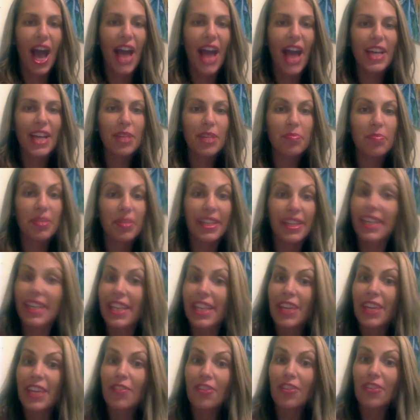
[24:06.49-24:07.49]
I
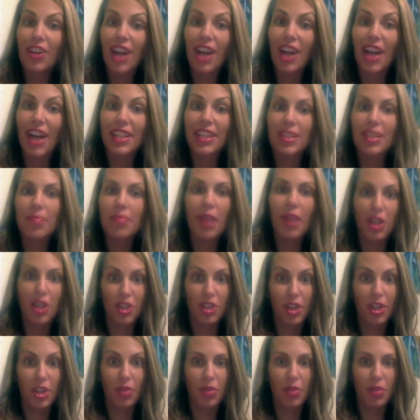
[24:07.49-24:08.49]
completely forgot to
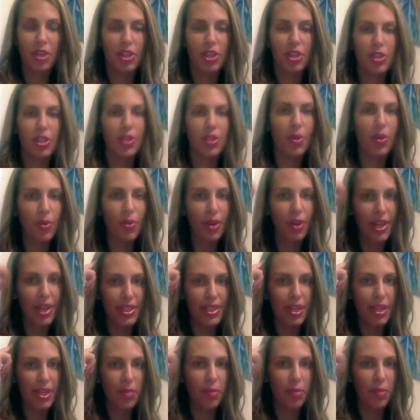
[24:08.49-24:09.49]
mention, which is so crazy,